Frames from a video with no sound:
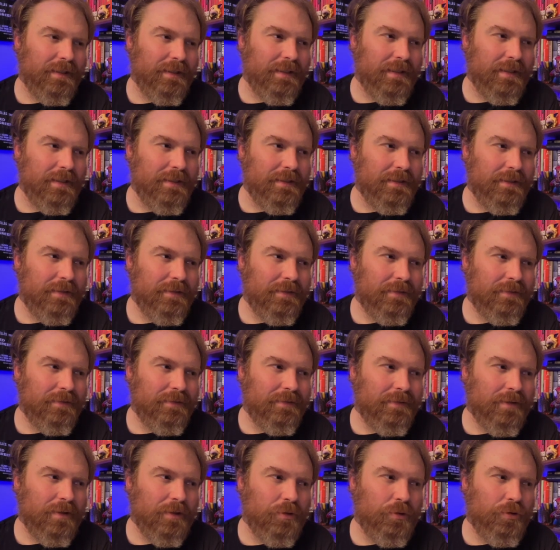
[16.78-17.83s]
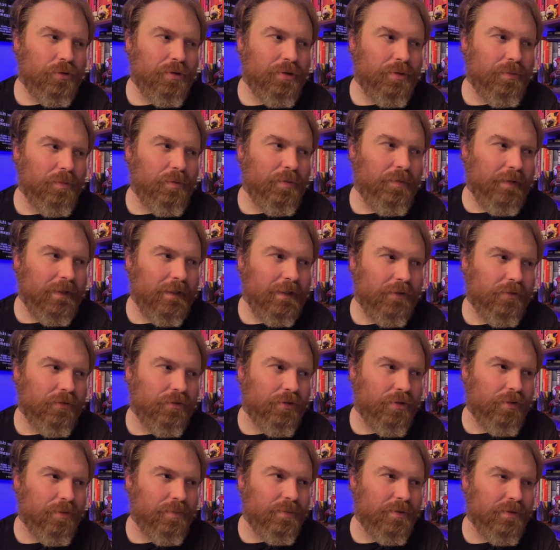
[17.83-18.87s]
like a good movie in
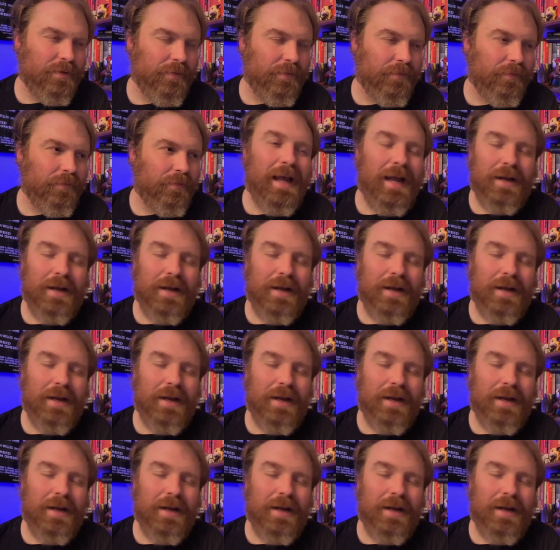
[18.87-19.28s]
terms of